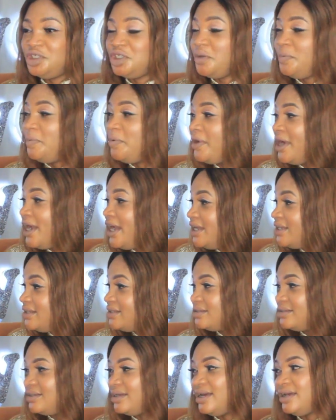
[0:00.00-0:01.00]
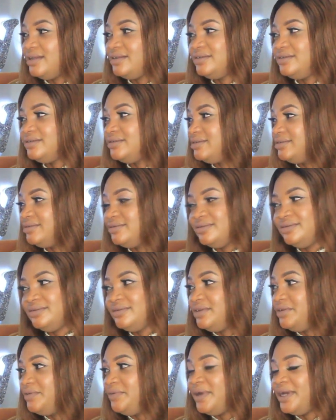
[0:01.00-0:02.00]
Shoplight, and
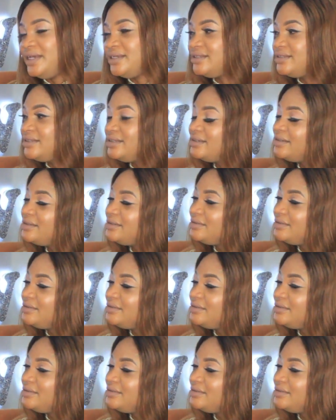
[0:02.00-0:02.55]
the rest.